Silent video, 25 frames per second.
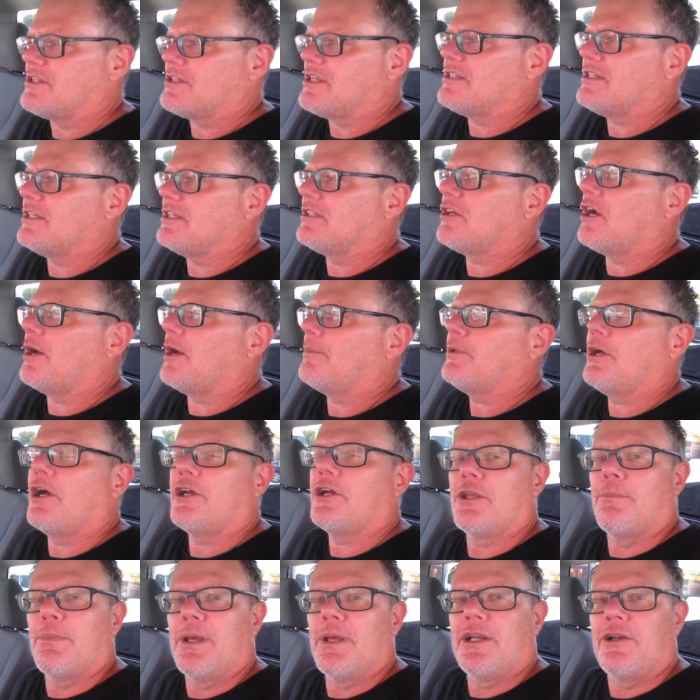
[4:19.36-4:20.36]
ZZ Top
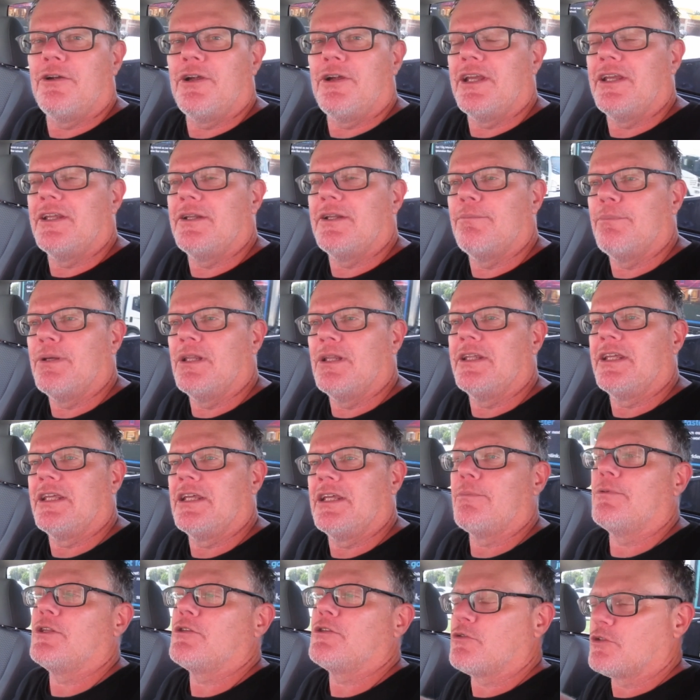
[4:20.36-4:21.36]
documentary, and Billy
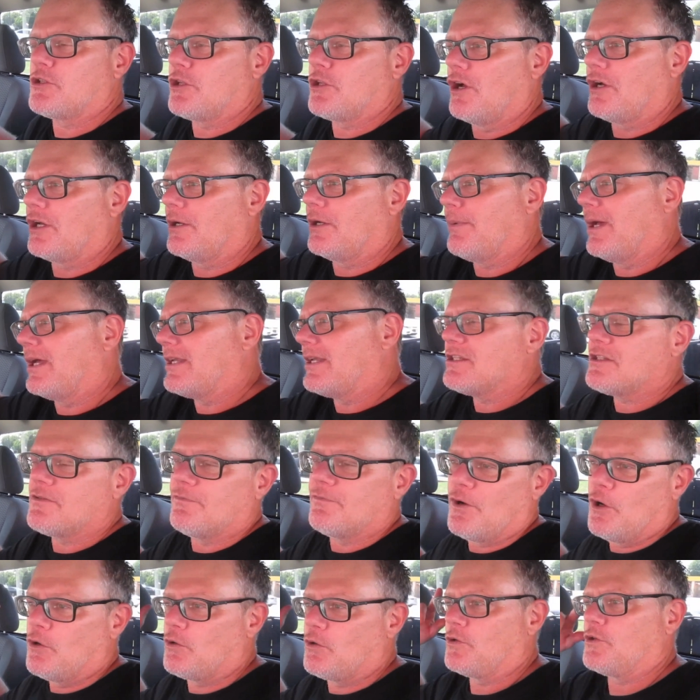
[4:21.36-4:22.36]
Gibbons was talking about his
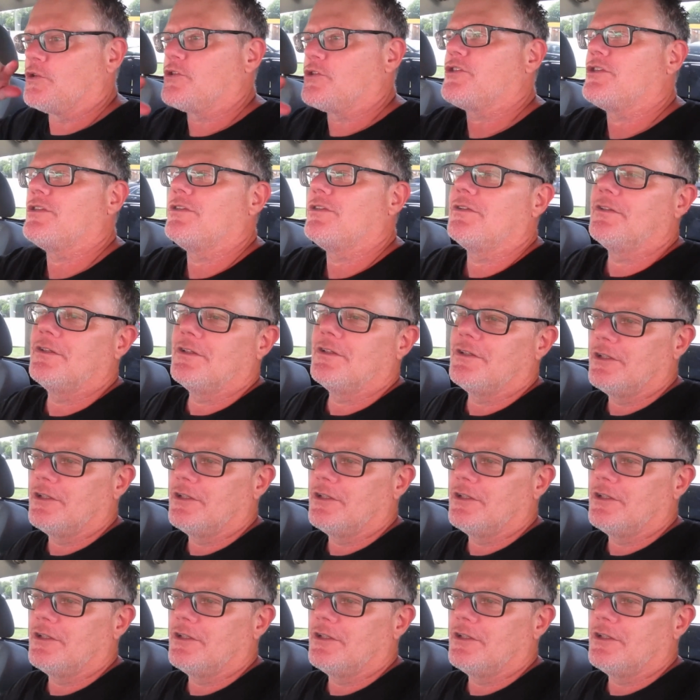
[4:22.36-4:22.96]
vocals.